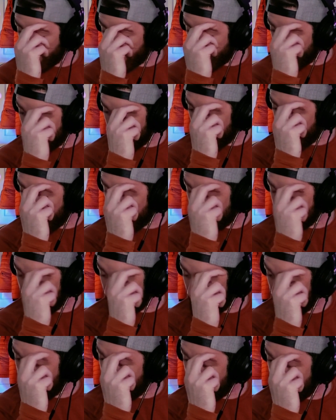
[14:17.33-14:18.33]

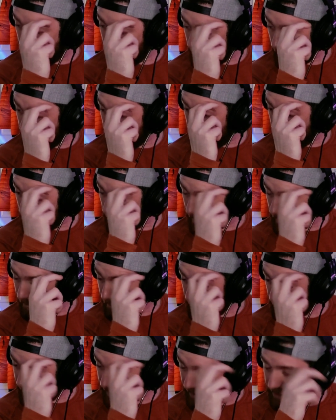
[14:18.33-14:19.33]

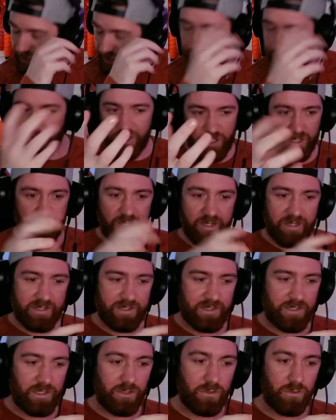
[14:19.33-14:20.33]
my intuition
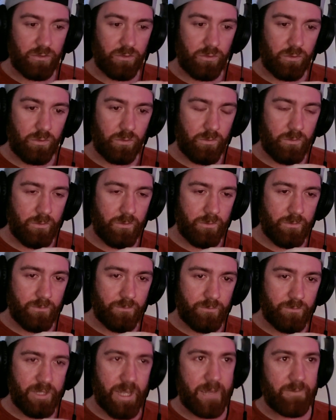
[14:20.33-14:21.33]
is you'll
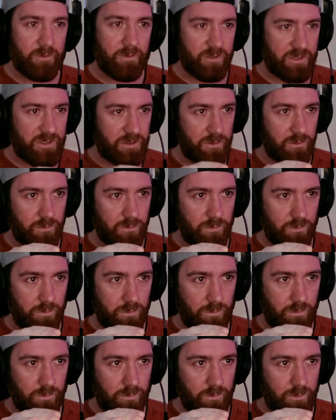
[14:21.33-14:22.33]
be able
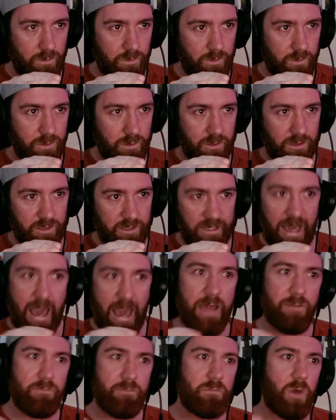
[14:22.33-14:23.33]
to get
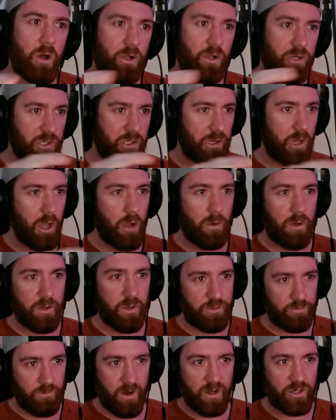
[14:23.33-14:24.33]
a much lower
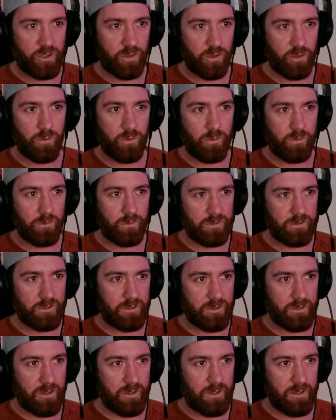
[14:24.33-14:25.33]
threshold
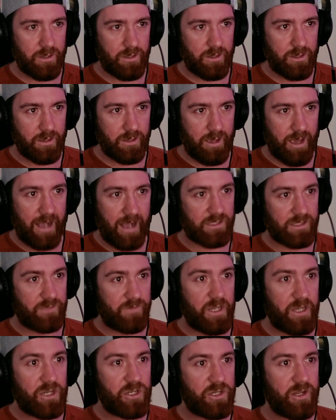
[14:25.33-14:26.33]

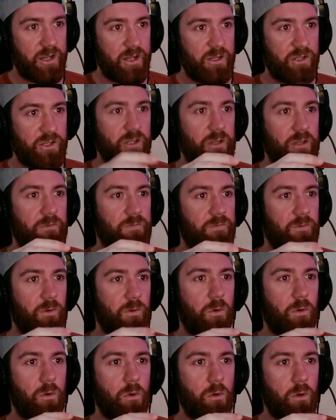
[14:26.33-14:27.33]
activation energy
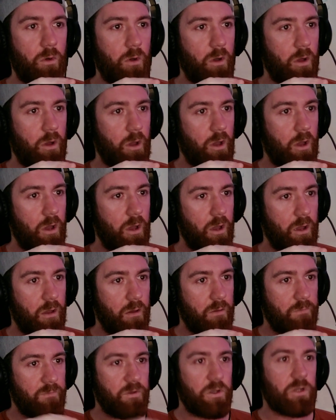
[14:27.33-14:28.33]
for
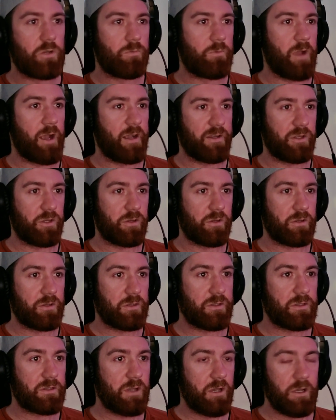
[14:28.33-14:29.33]
fusion
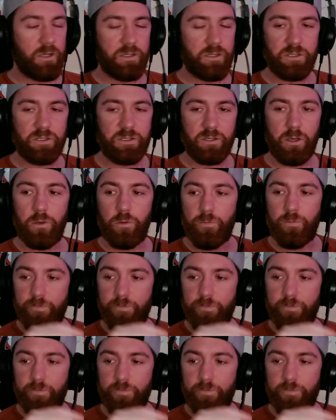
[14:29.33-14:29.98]
reactions. So